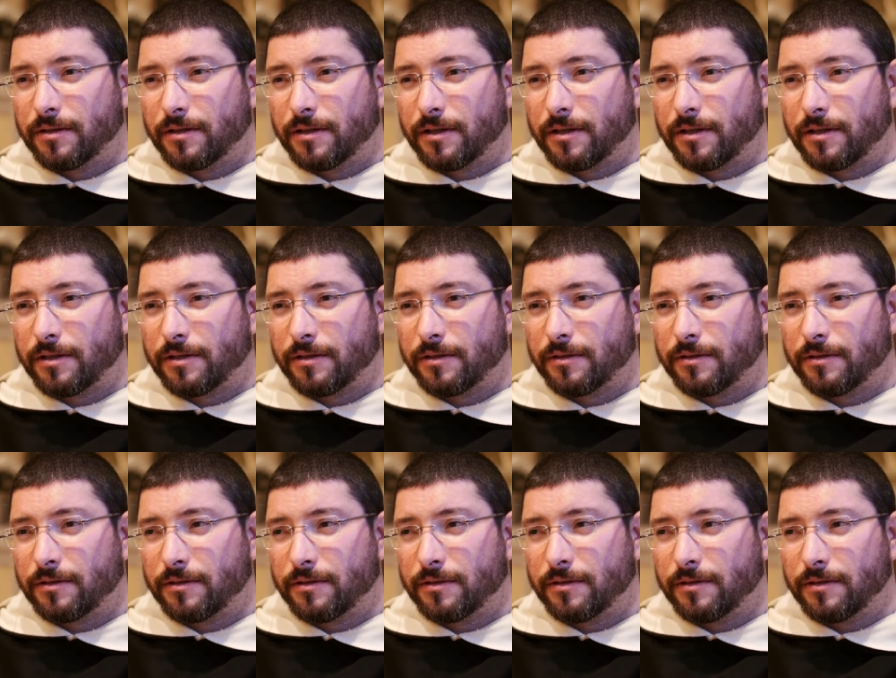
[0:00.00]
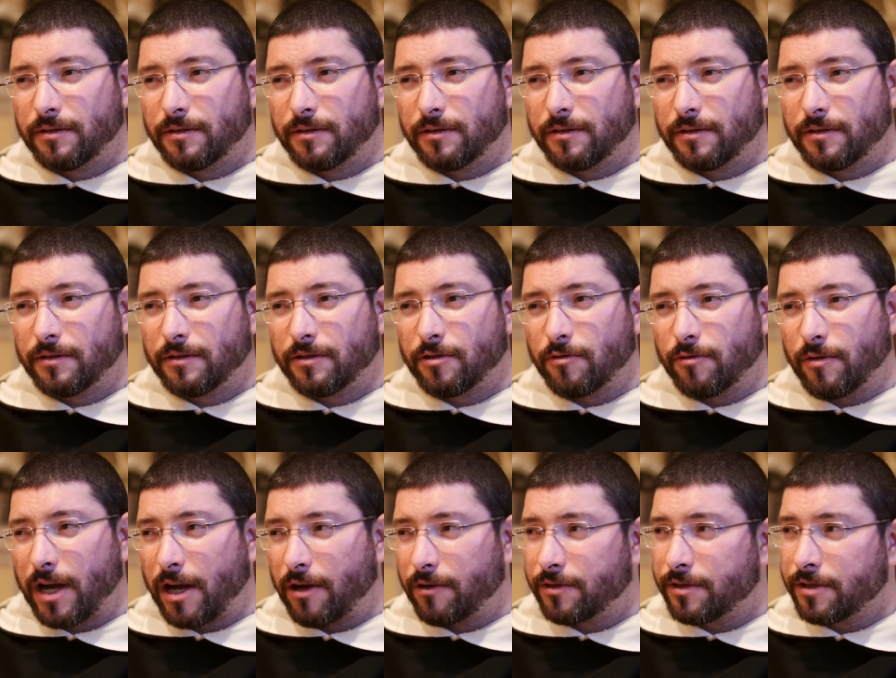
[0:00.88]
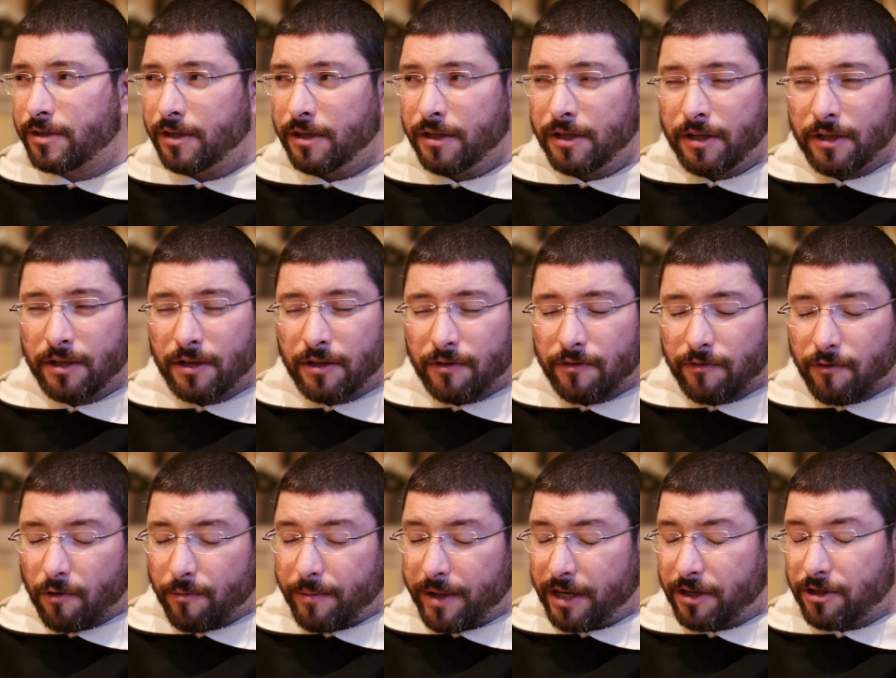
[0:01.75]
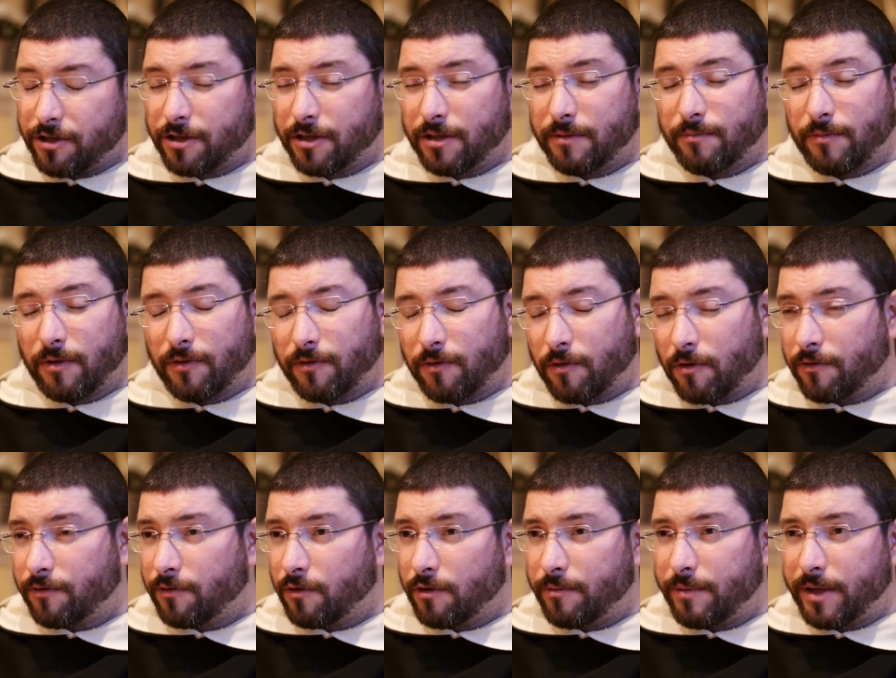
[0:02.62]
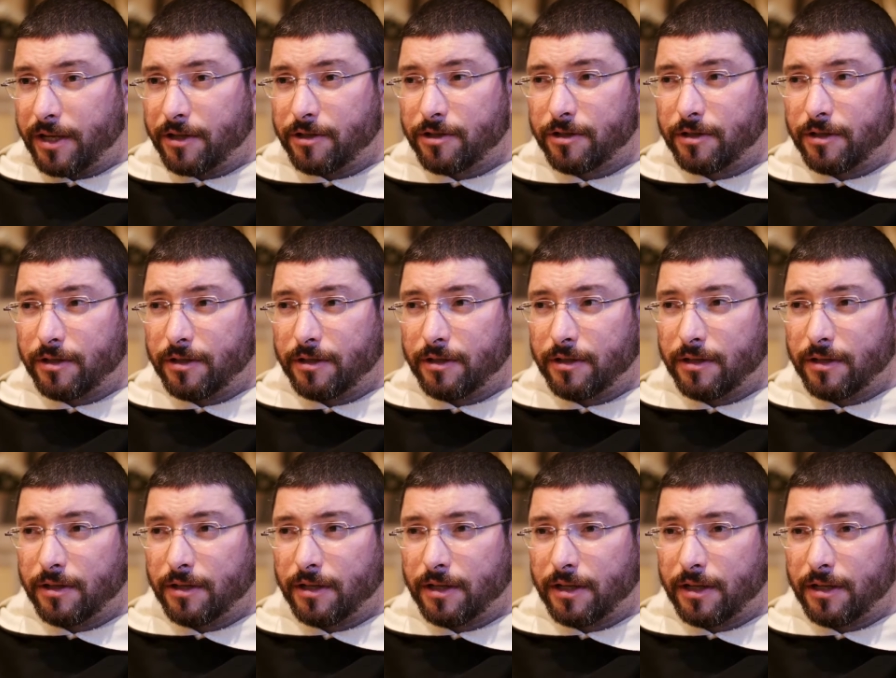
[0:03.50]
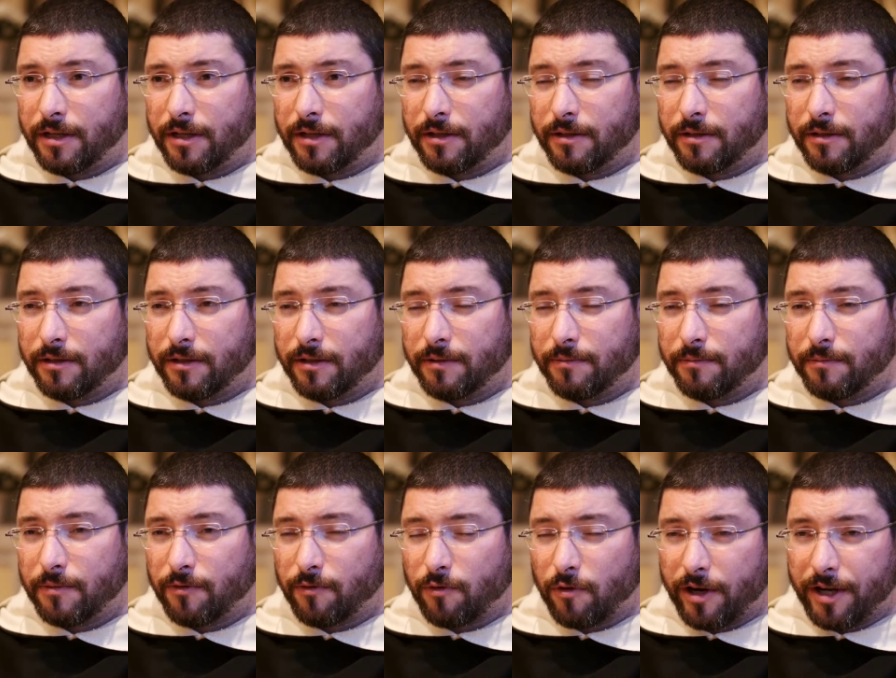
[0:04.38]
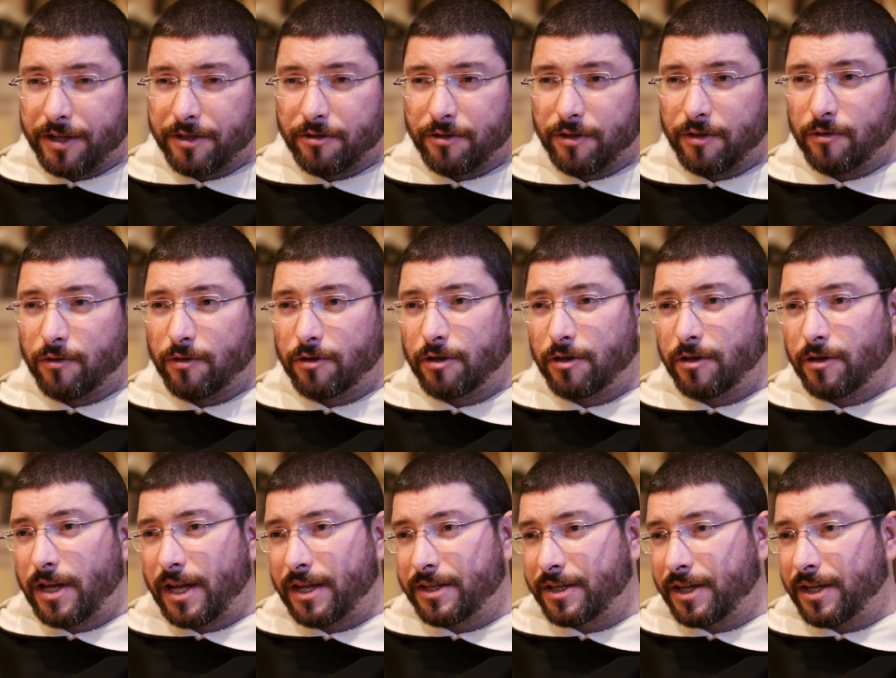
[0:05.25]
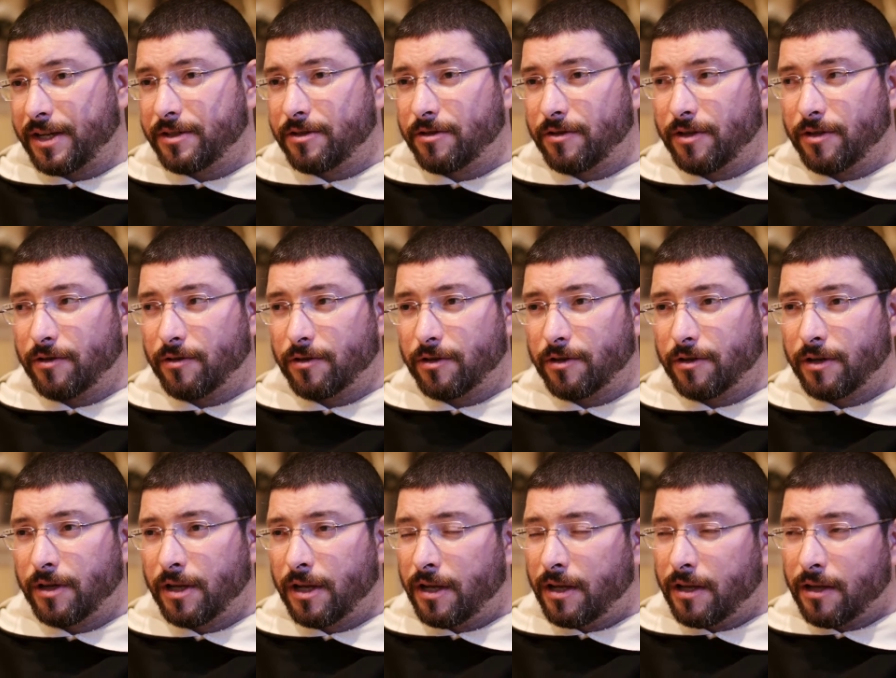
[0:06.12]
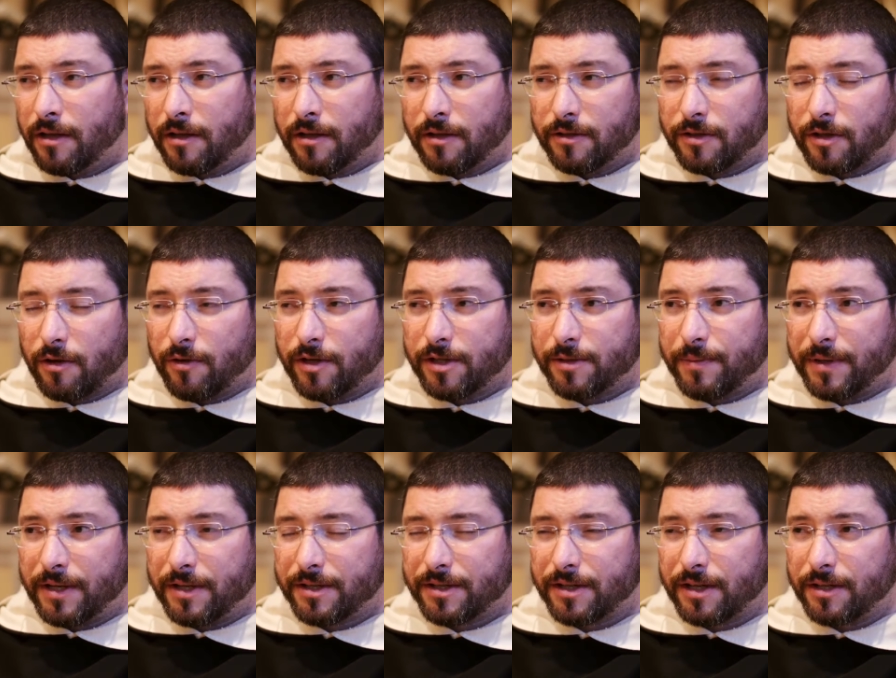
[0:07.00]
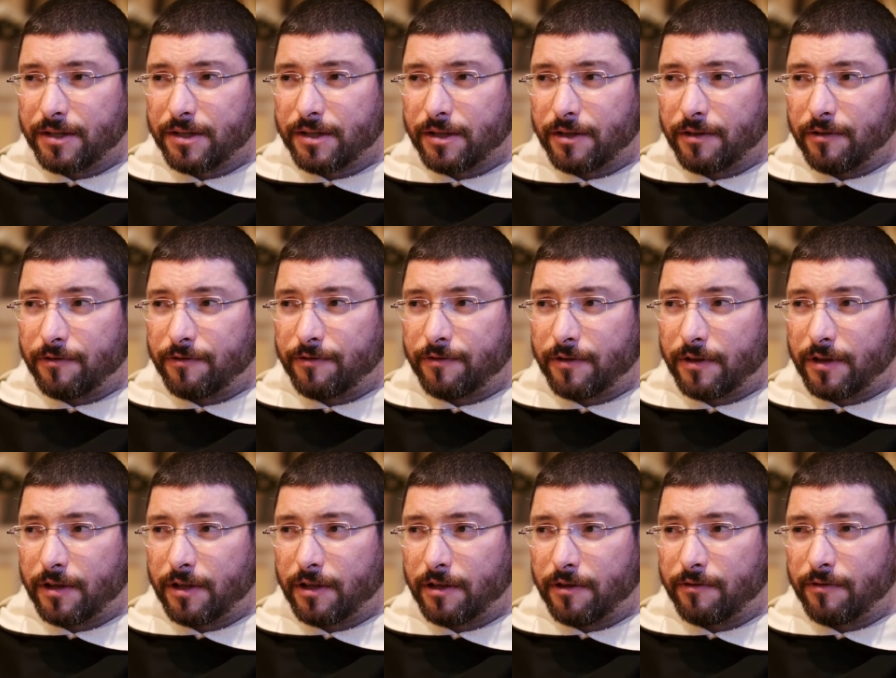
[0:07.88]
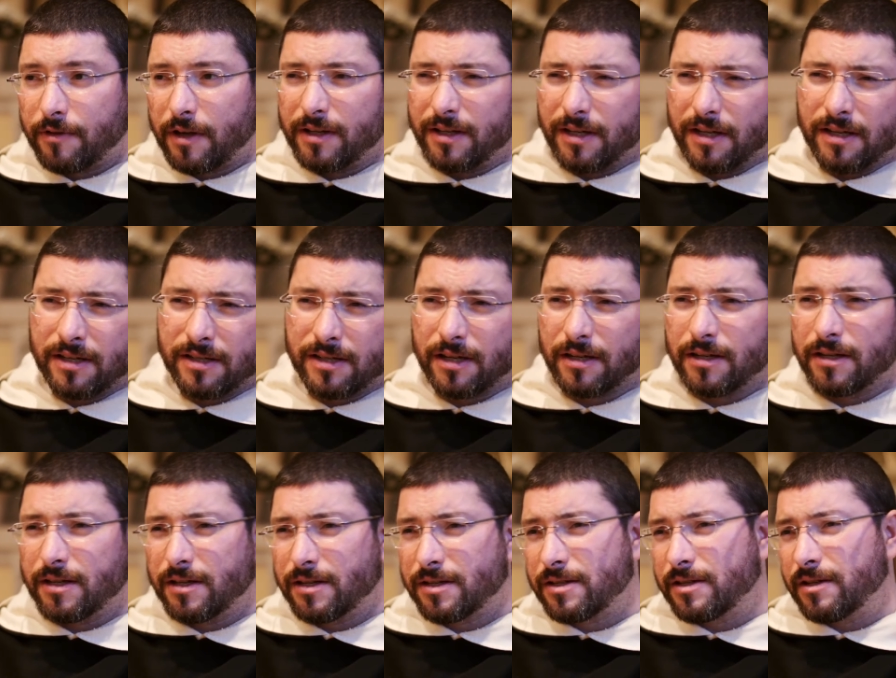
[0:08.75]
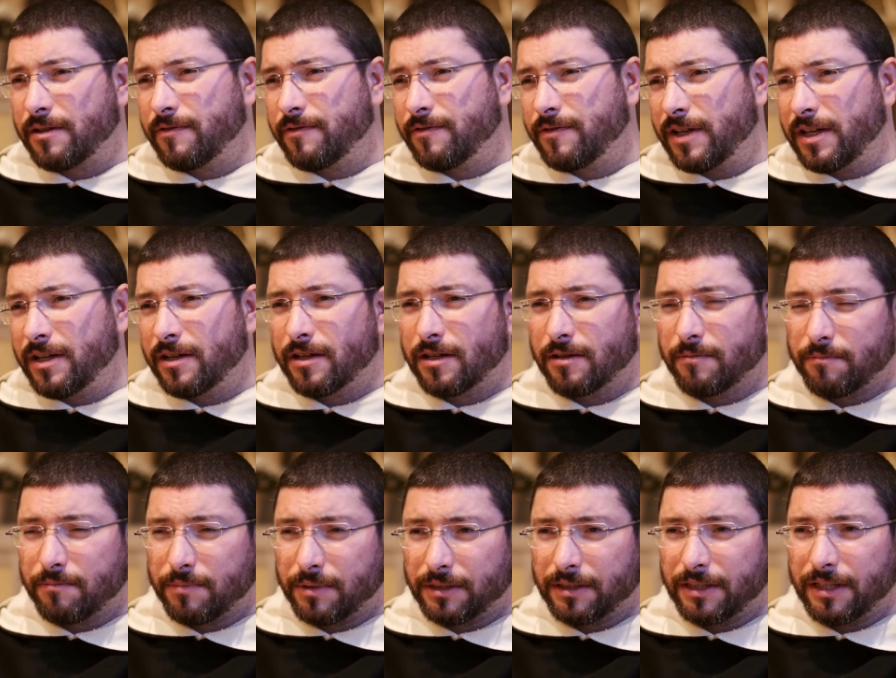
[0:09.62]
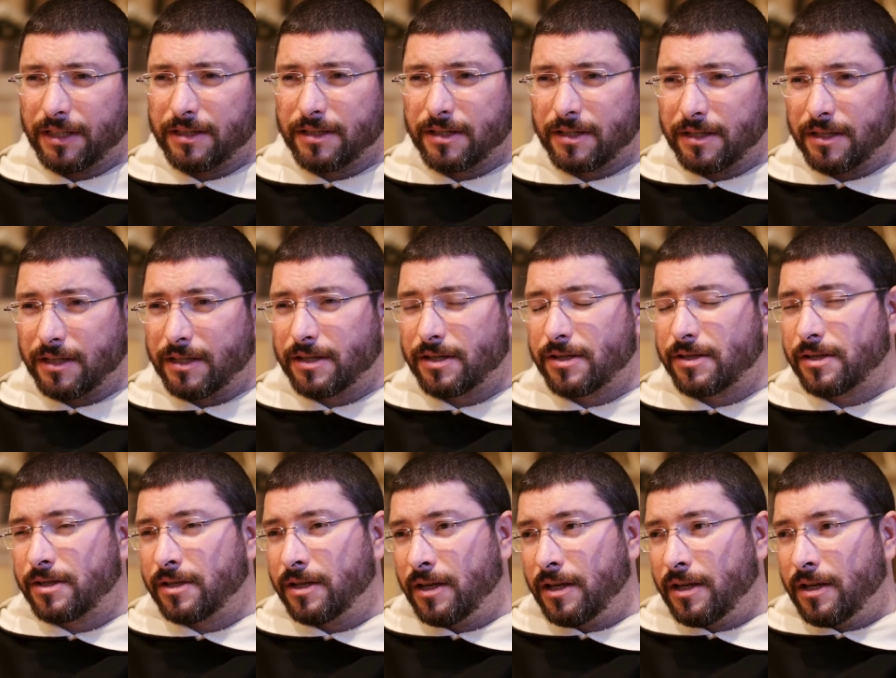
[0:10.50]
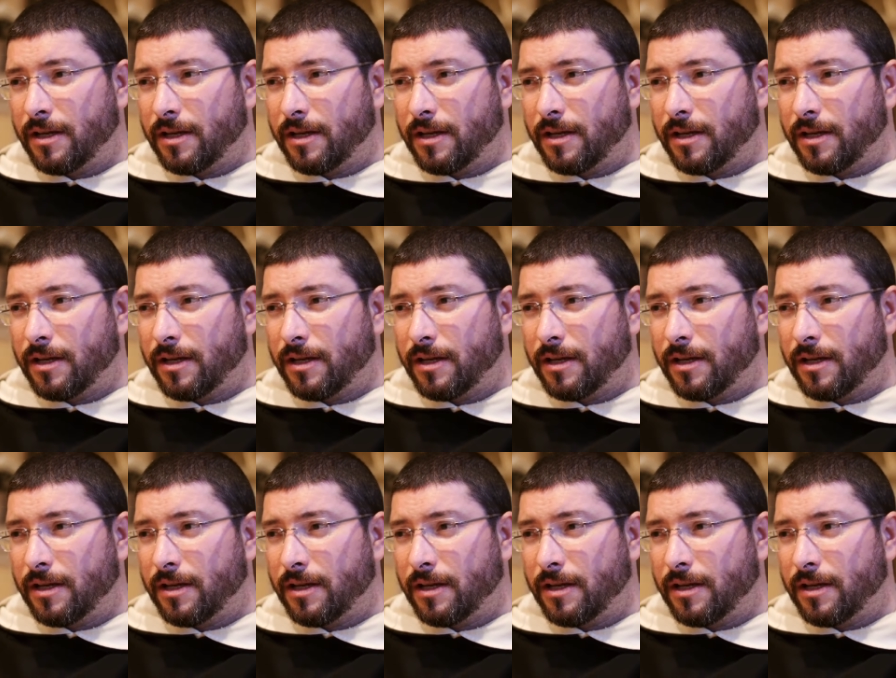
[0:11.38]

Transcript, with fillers: Uh, throughout formation, before formation, uh, before I entered the order, as I entered the order, there's always been a sense of, of uneasiness, of incompleteness,